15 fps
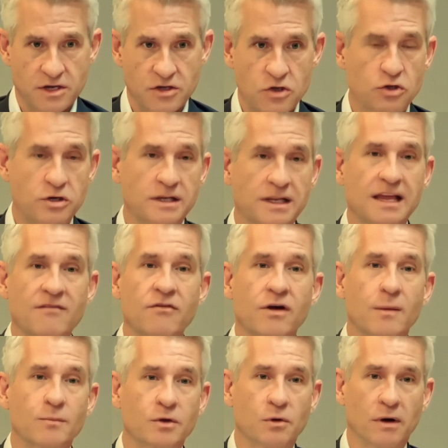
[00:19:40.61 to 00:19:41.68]
You could lever
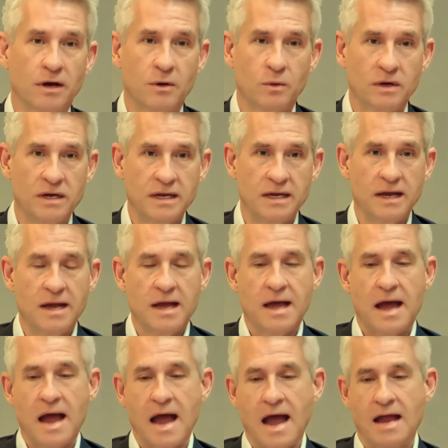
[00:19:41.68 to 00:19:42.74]
up your equity,
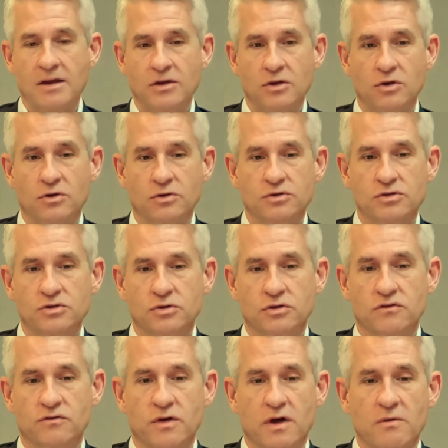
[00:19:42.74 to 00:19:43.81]
and you could sort
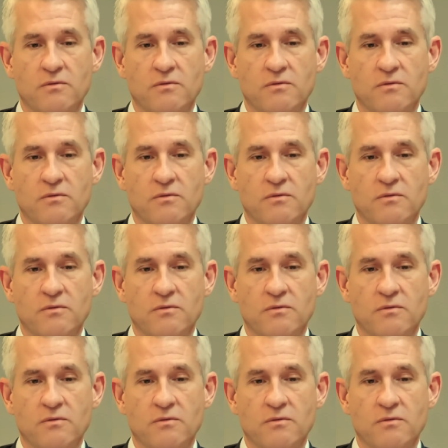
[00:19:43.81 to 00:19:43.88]
of